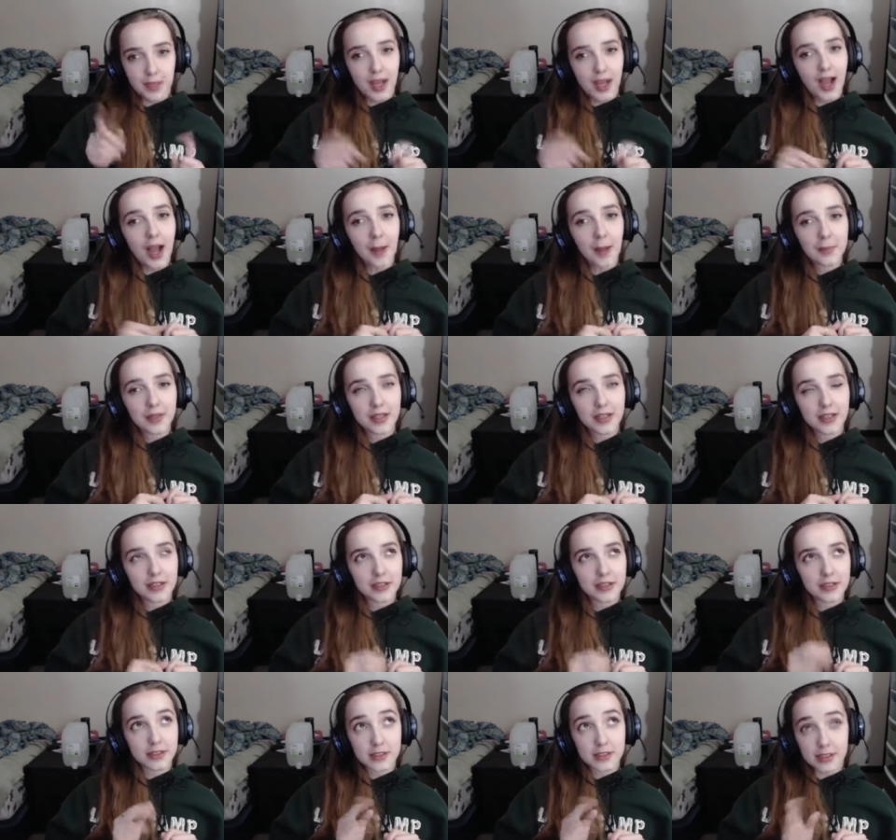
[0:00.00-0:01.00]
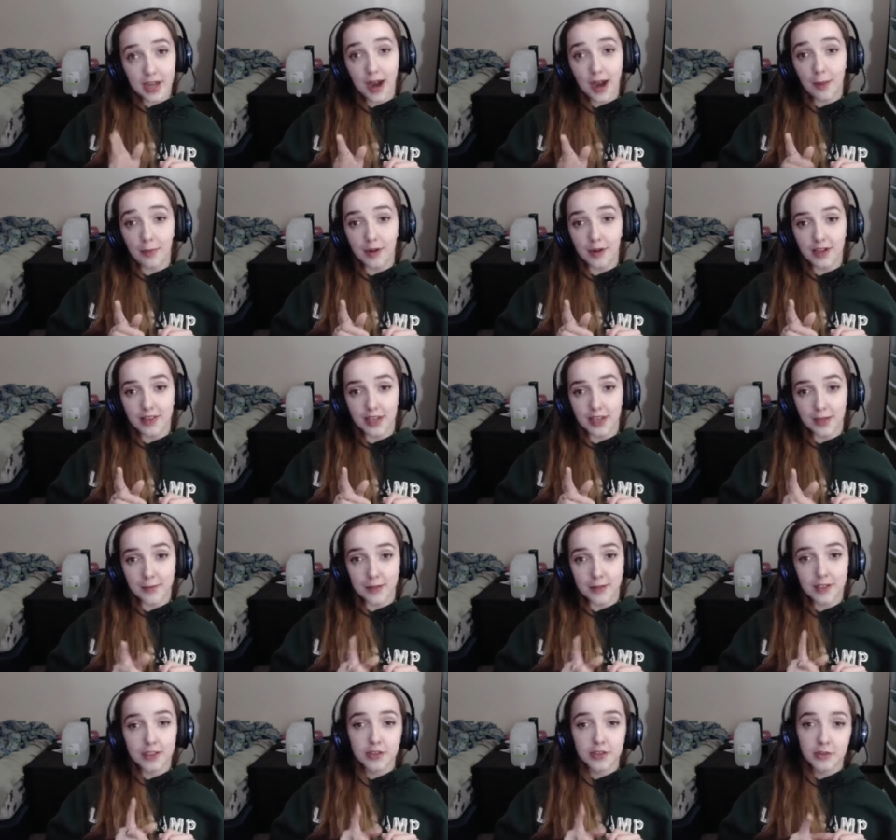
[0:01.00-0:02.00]
gonna stop right there,
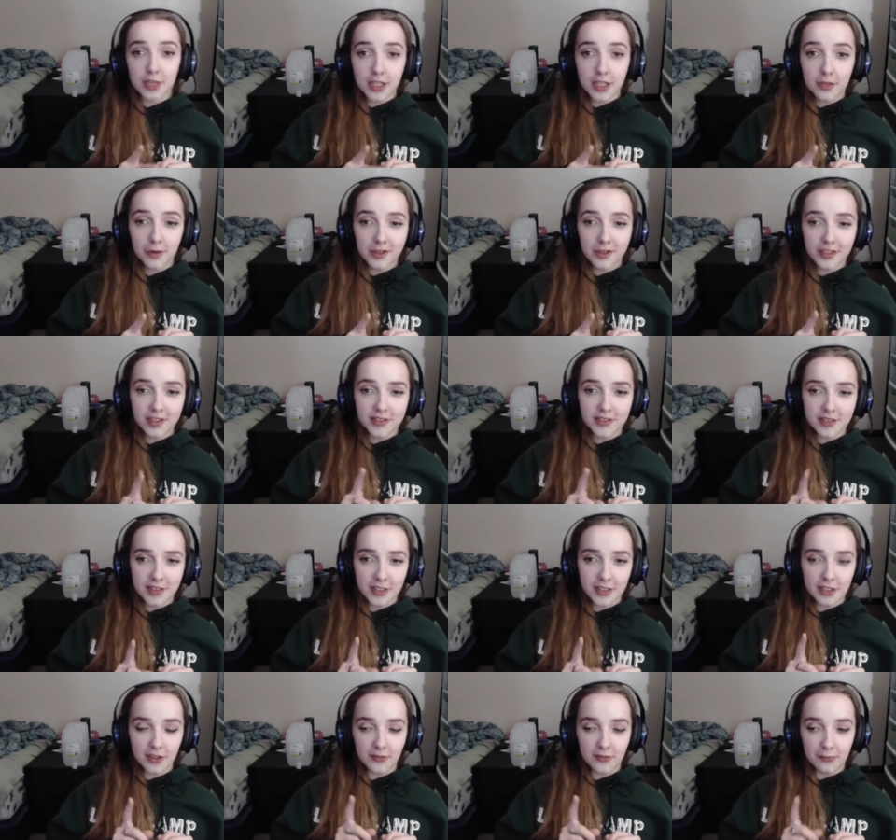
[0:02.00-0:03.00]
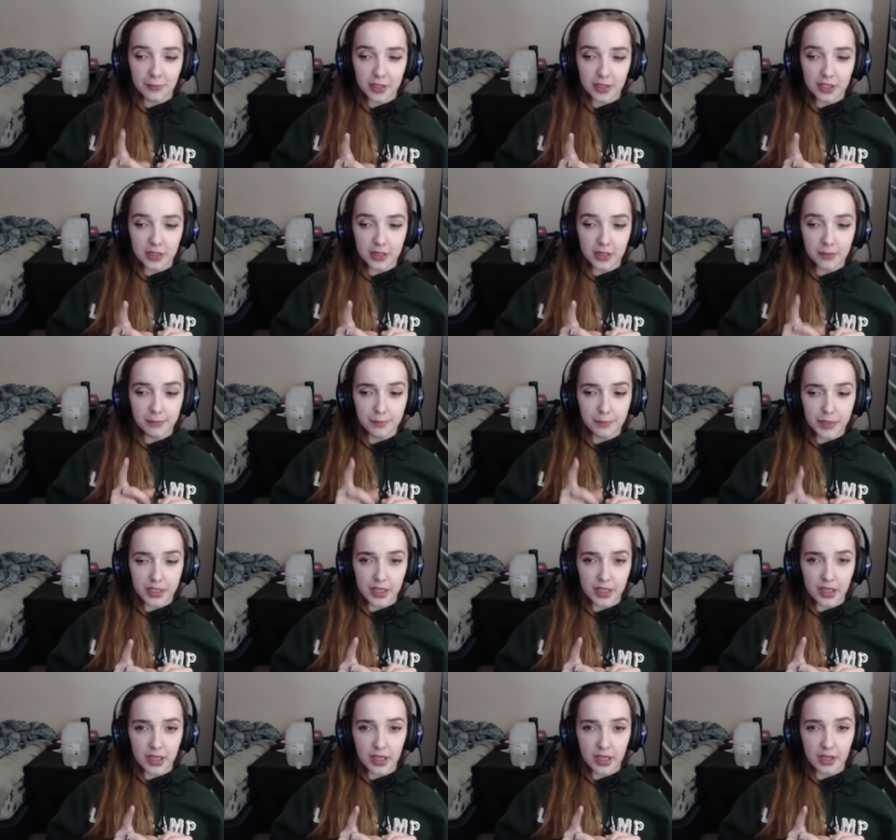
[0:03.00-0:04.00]
because 2020 is the year of me
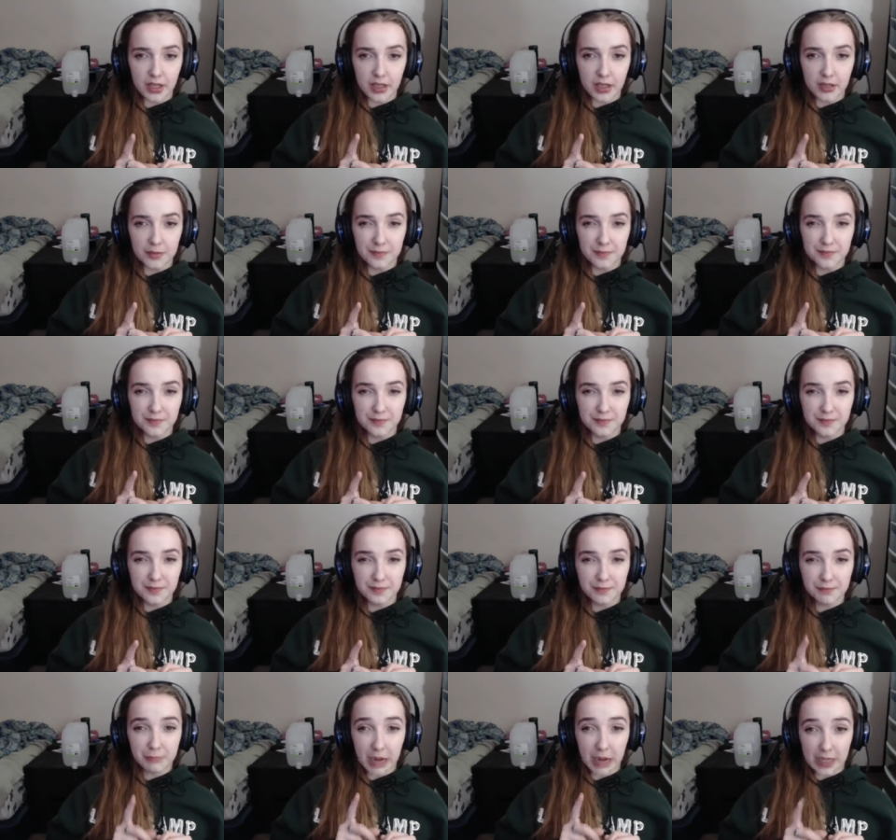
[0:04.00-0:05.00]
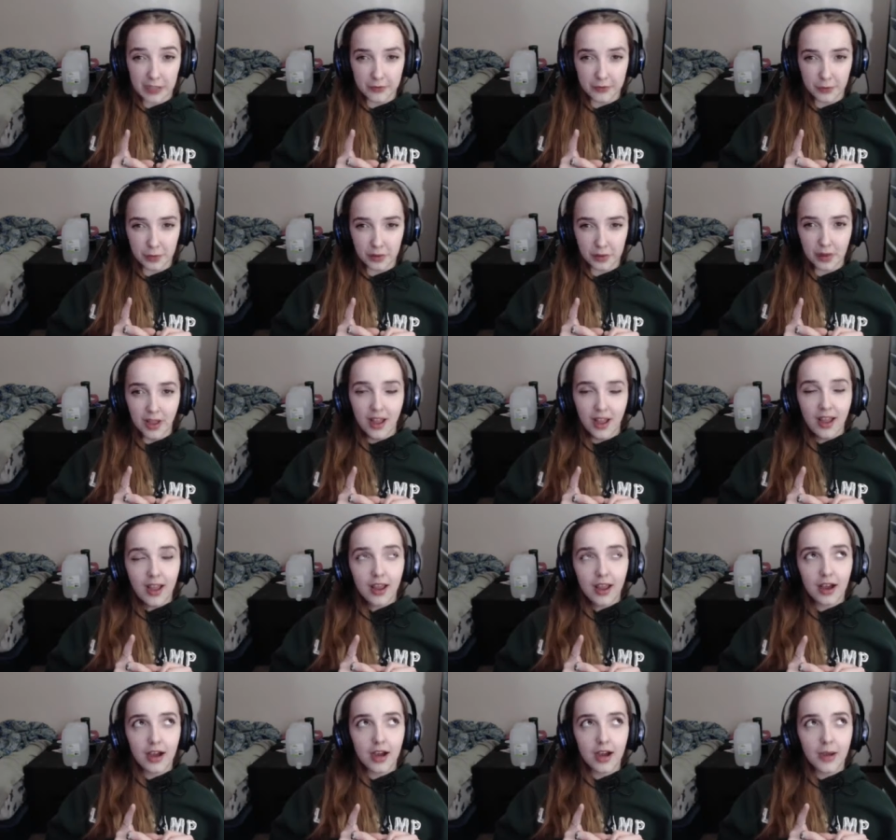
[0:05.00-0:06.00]
being mindful,
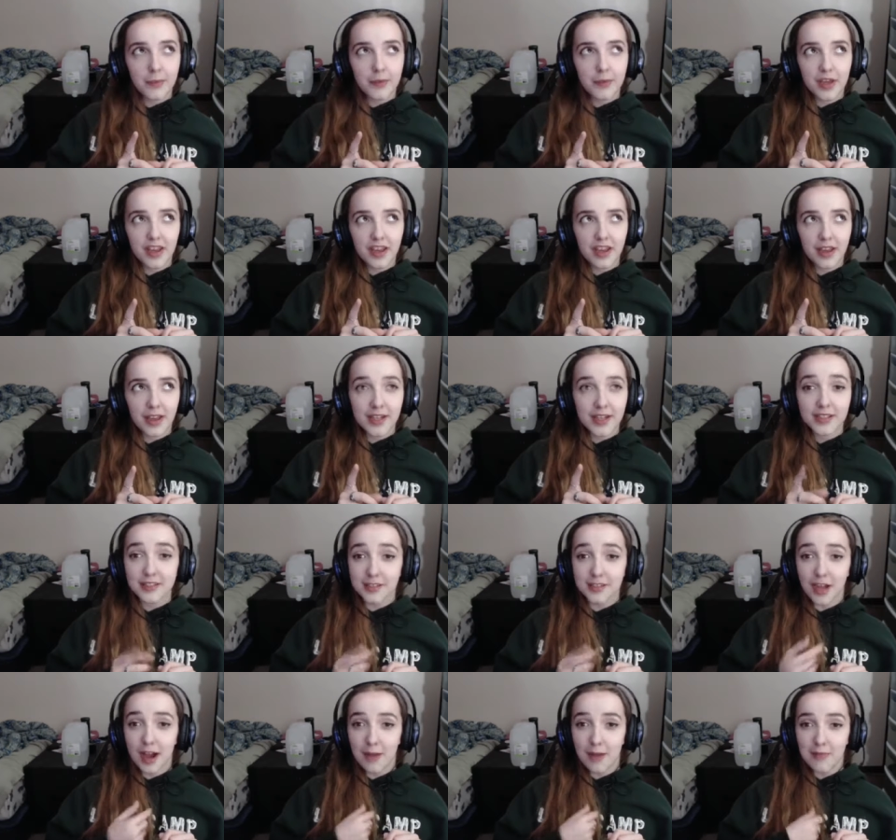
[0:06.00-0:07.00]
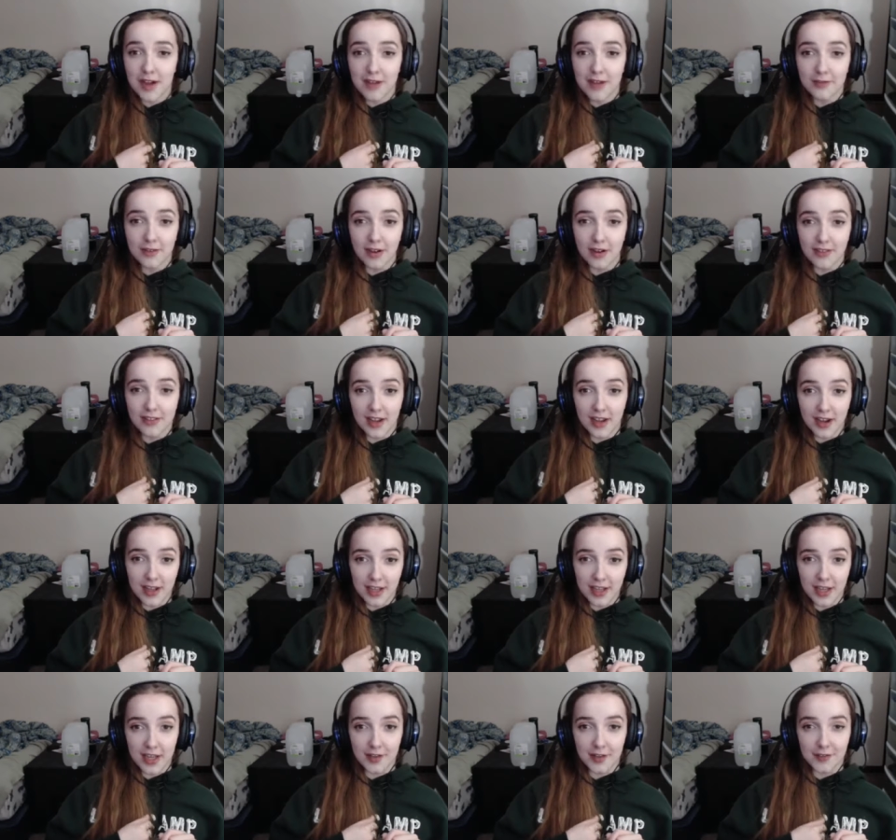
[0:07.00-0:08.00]
And it's not my fault that I
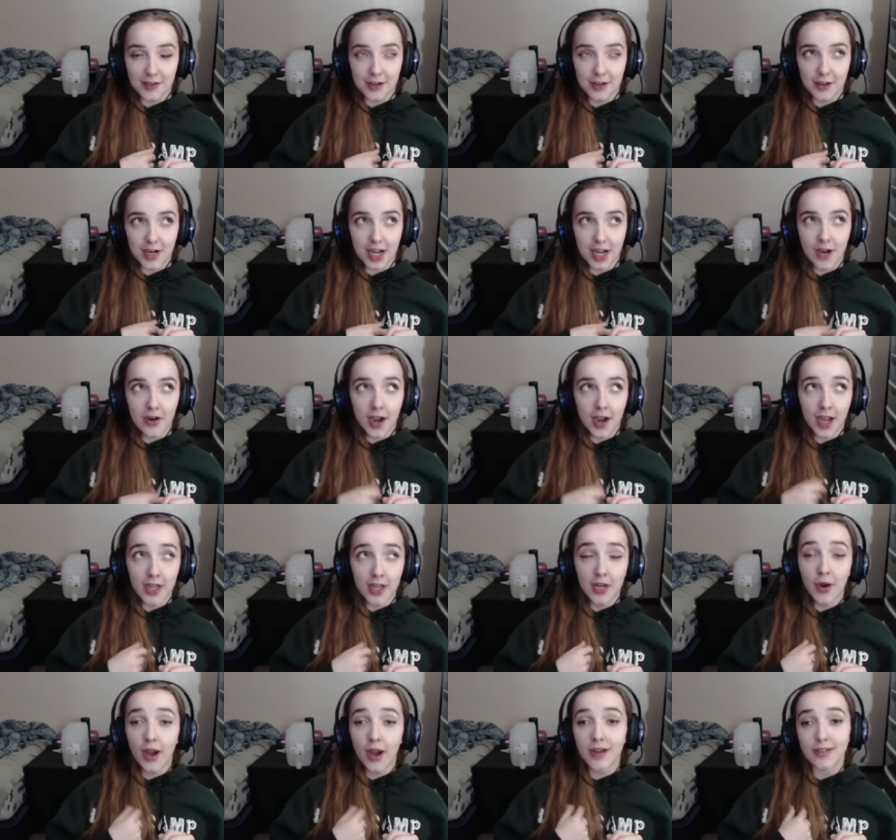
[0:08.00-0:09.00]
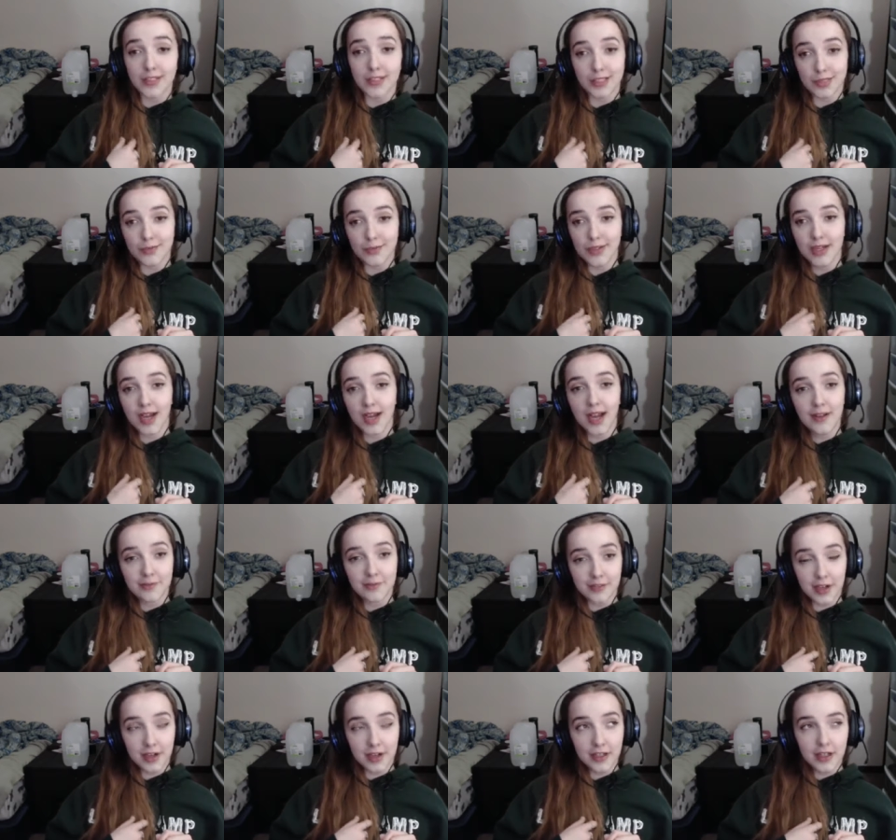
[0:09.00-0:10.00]
can't figure it out. I know how to do it. I've
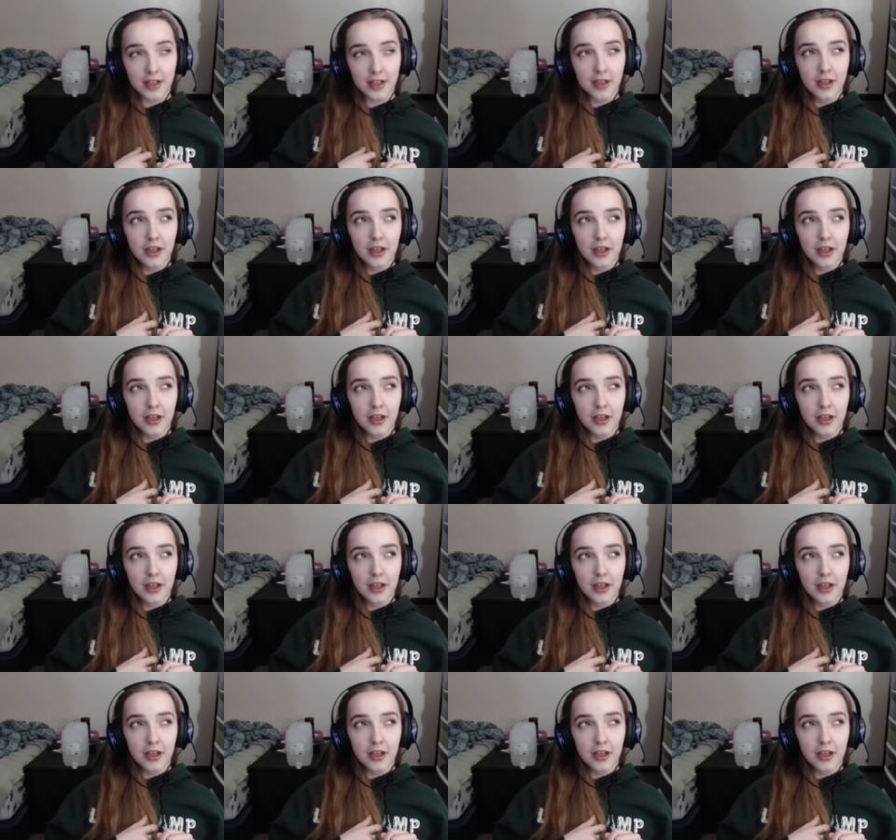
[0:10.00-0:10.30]
done it.